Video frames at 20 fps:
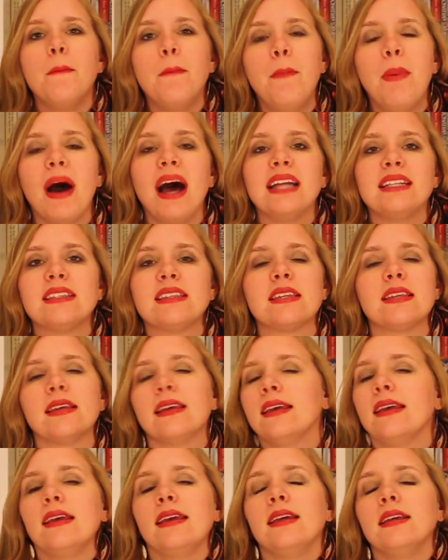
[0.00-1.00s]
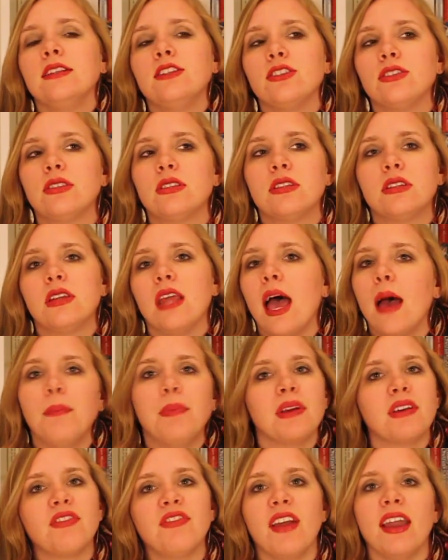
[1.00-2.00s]
but just
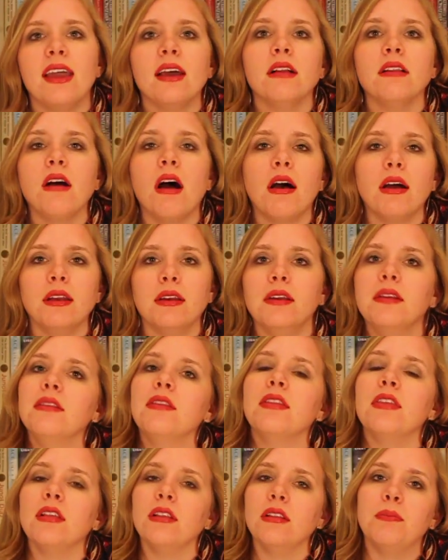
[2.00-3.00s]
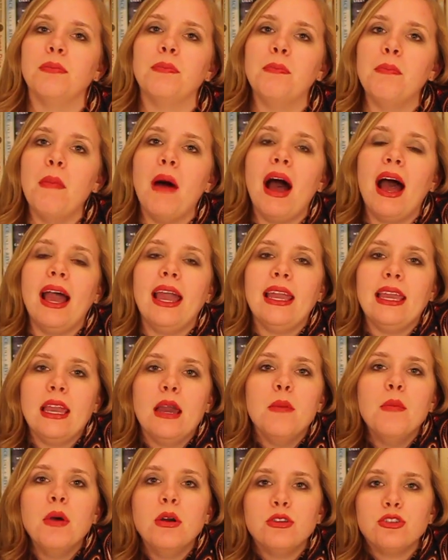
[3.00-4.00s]
epic fail on my
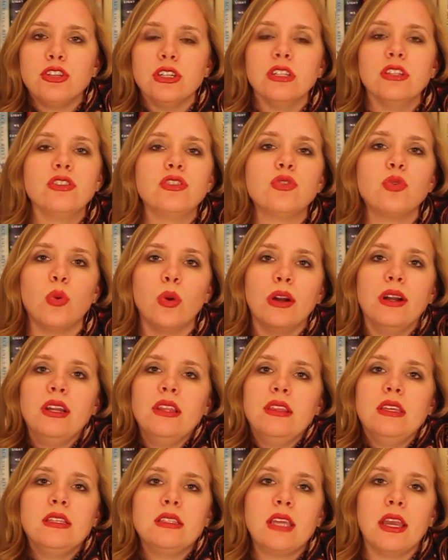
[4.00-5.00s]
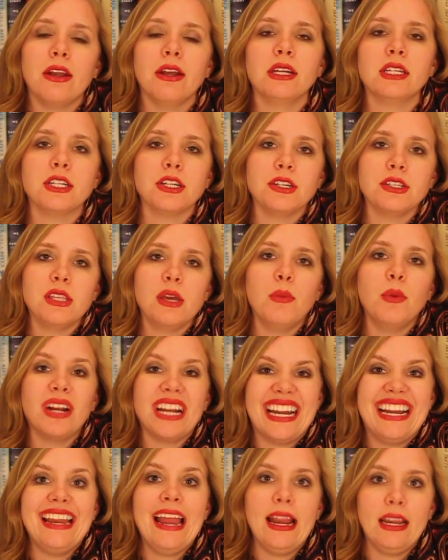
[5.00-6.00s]
emotions toward these characters that were
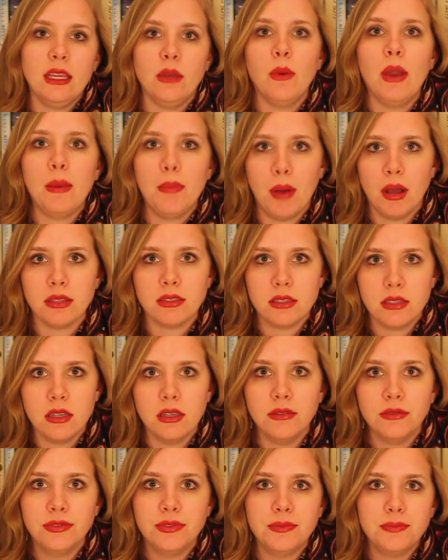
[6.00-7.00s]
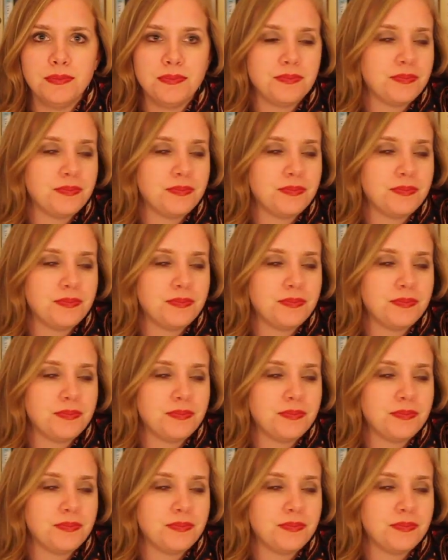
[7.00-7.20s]
in any way positive.